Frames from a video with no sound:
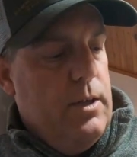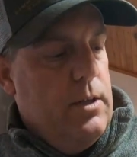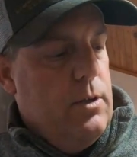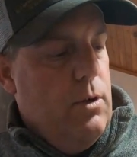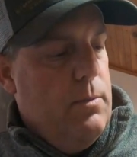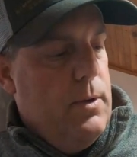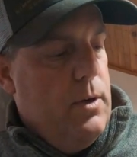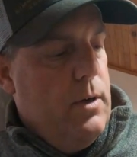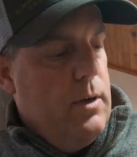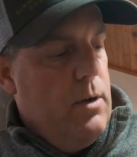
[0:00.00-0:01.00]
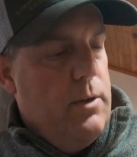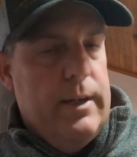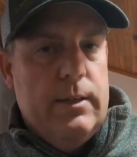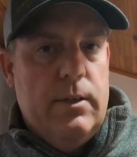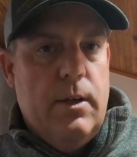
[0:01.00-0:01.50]
you get the glow bug and
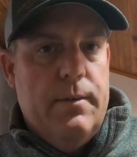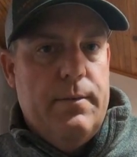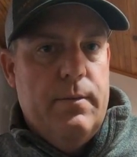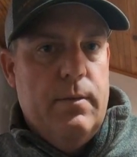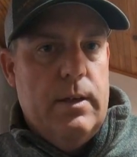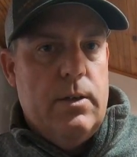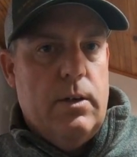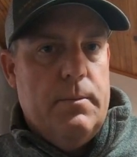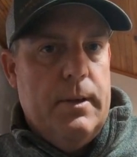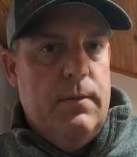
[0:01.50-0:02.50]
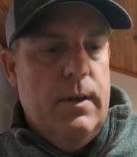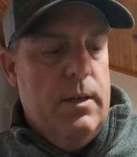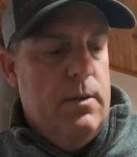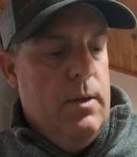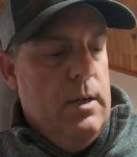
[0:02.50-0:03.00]
all that stuff I talked about in the
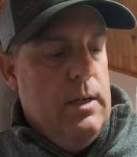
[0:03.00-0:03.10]
video.